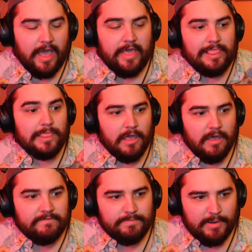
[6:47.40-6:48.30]
I
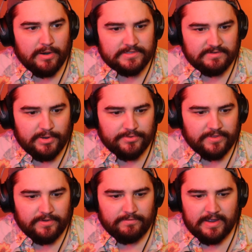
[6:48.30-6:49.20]
loved parts of both
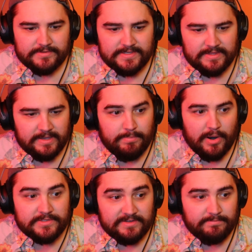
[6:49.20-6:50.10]
of their rounds and think
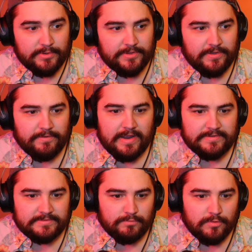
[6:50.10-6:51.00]
parts of both of their
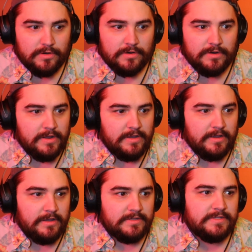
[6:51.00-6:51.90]
rounds were
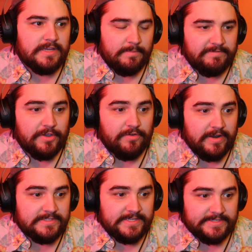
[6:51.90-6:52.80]
some of the
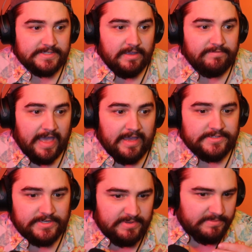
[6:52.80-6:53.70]
craziest stuff
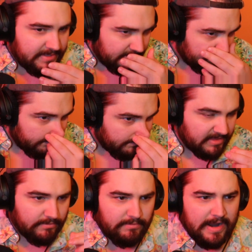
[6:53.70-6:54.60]
at GBB.
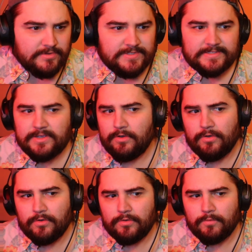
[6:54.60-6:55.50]
But the rounds as a
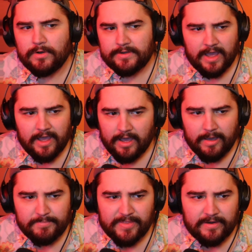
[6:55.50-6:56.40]
whole were not
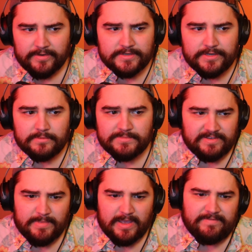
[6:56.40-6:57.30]
up there in terms
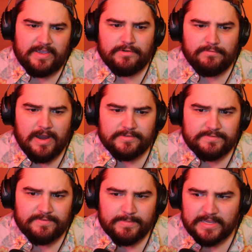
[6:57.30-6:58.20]
of my favorite
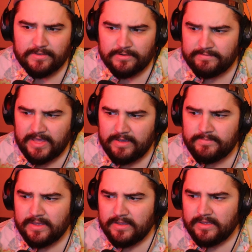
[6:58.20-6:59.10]
rounds from either of them.